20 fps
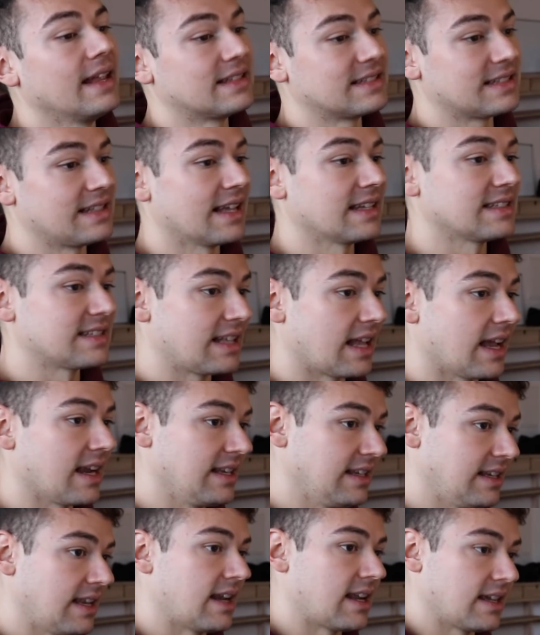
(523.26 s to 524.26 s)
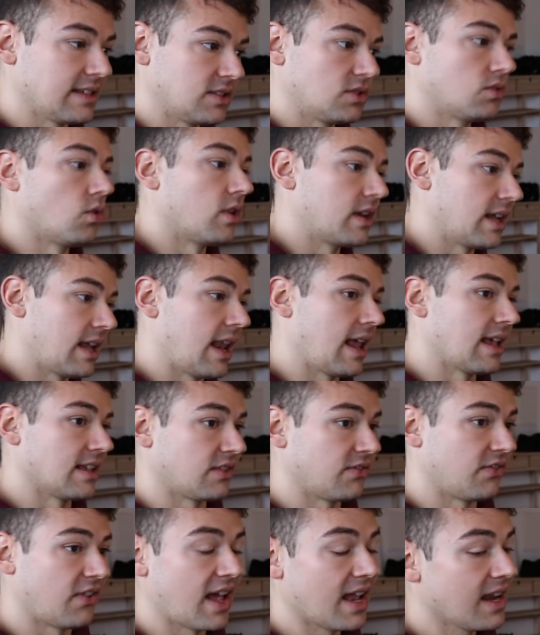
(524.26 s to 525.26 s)
it's less likely that I store that
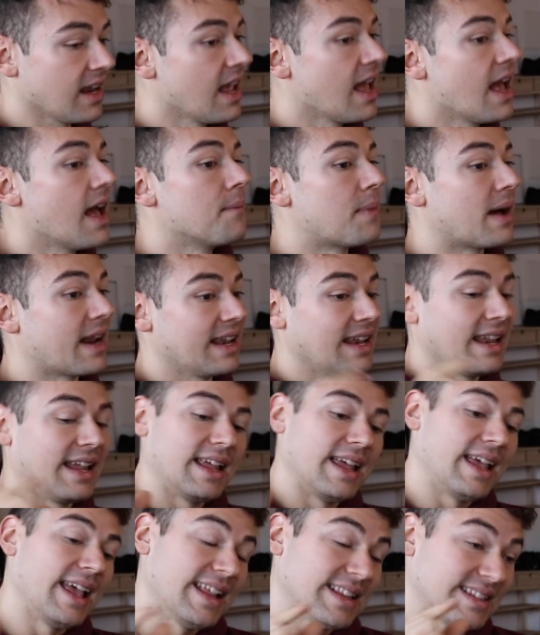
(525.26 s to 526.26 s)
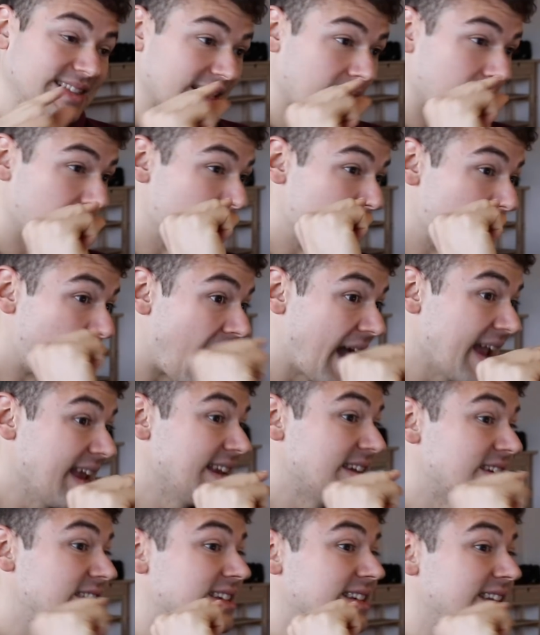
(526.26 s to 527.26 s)
as fat. But it's a
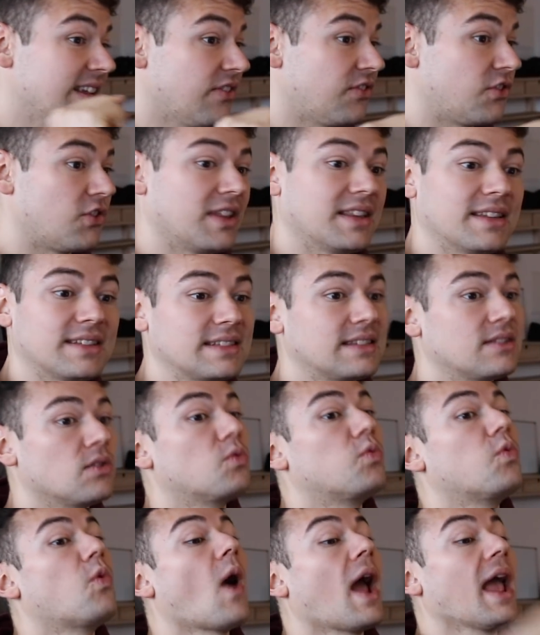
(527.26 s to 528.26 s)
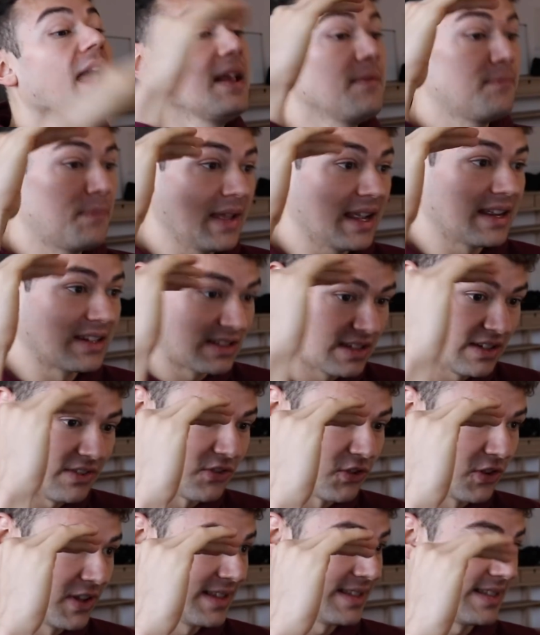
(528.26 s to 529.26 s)
minor difference. The way bigger
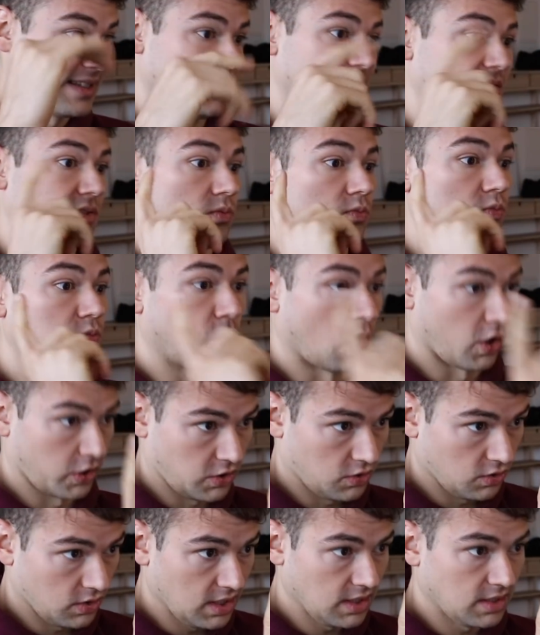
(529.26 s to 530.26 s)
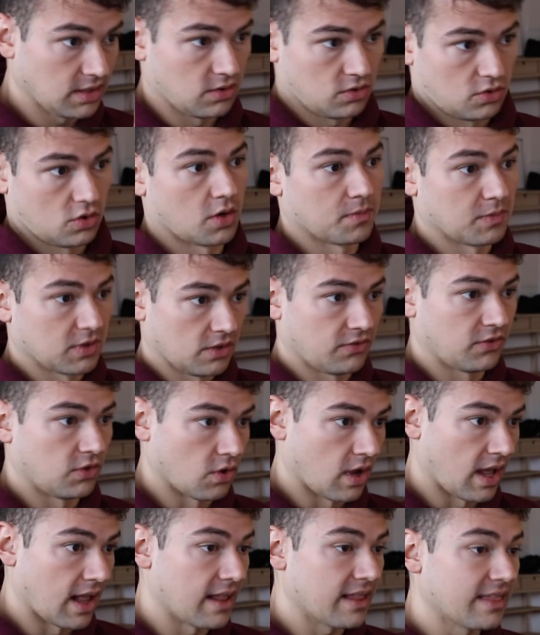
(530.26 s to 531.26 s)
difference is what you eat determine if
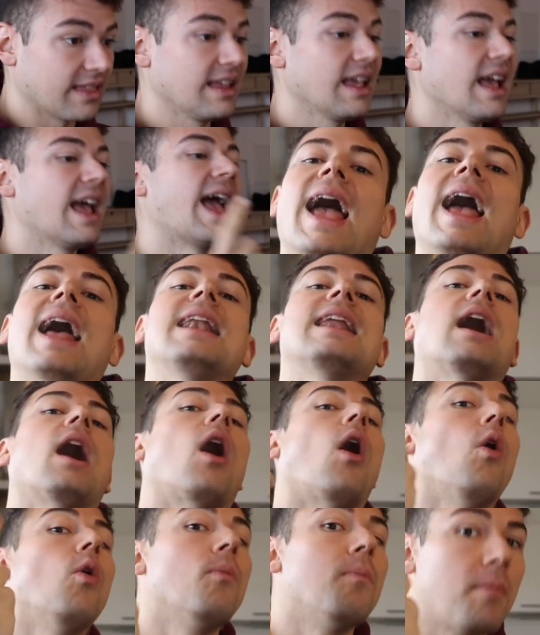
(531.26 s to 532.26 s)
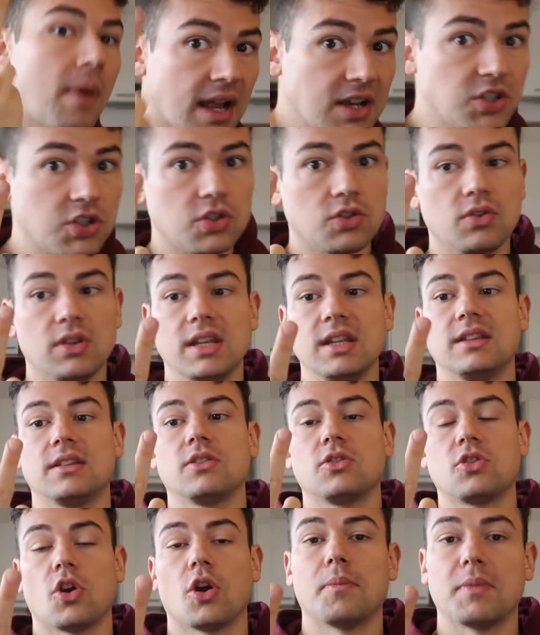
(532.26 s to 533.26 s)
you're healthy, and how much you eat
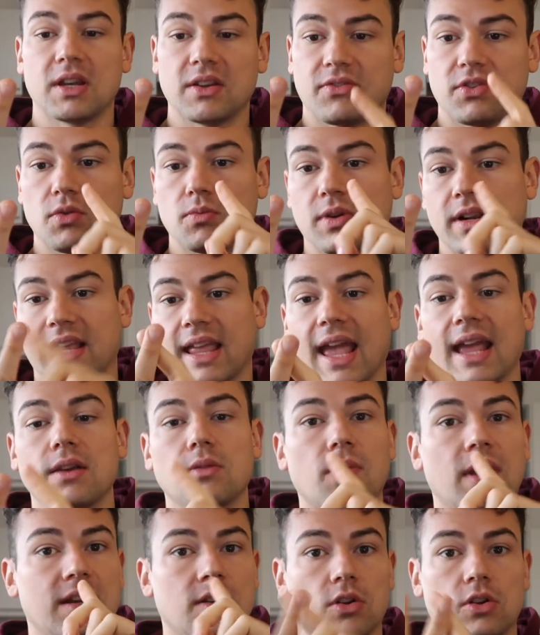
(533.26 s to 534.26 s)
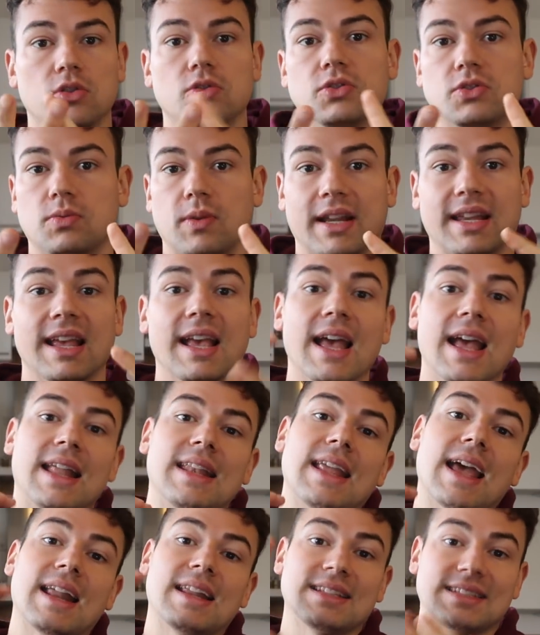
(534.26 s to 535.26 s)
determine if you will gain weight or lose weight.
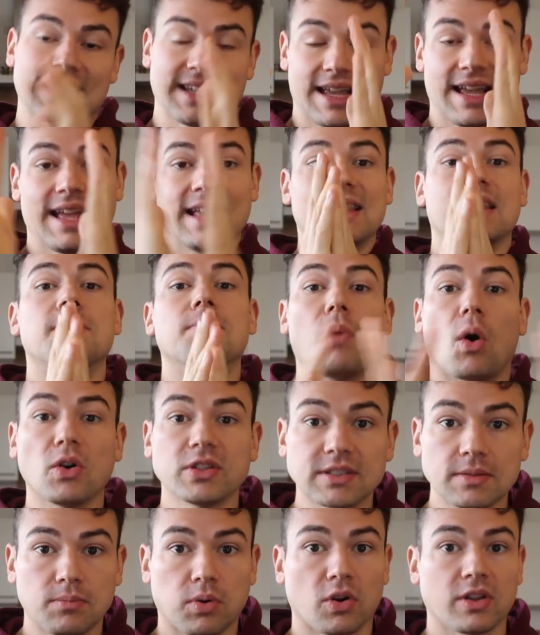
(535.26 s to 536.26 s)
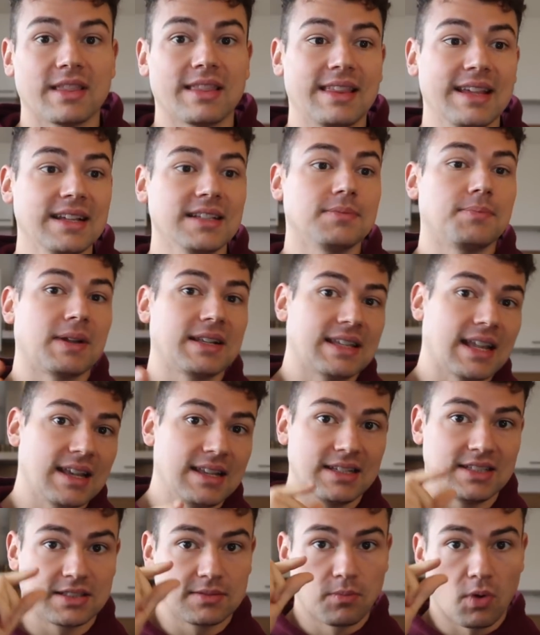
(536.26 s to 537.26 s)
That is the most important things, but
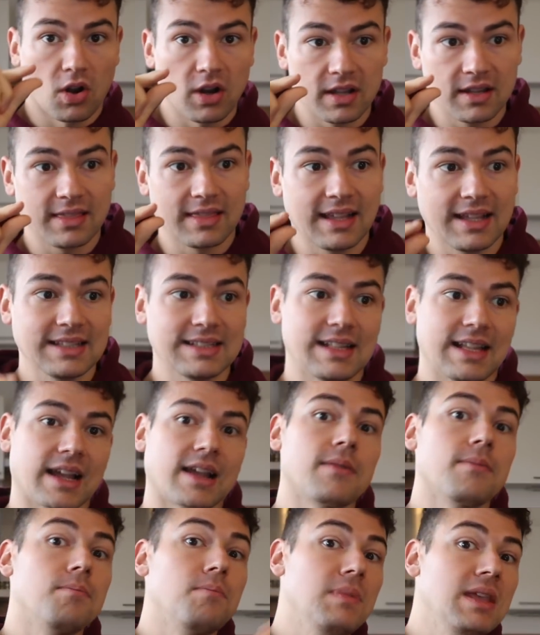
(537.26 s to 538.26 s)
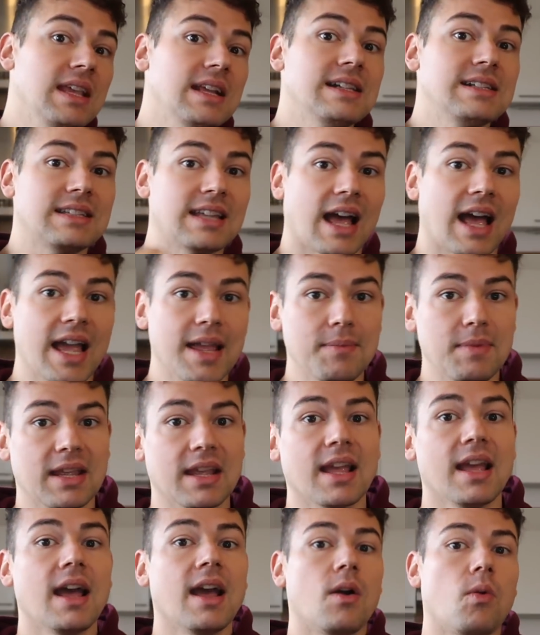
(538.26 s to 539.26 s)
then the smaller things like meal
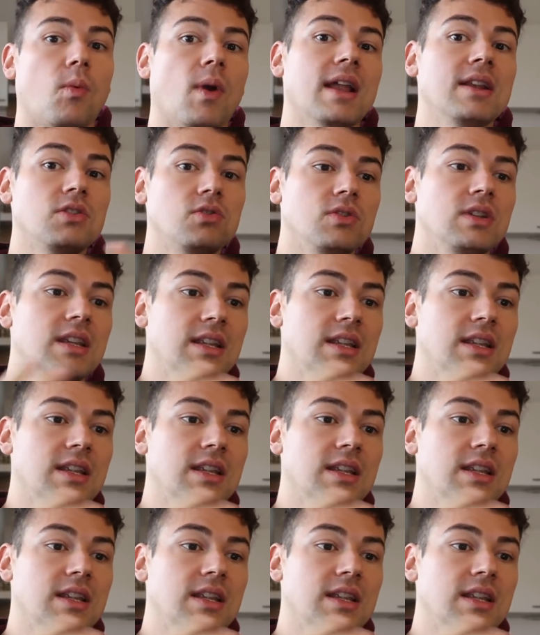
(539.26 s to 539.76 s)
timing, when to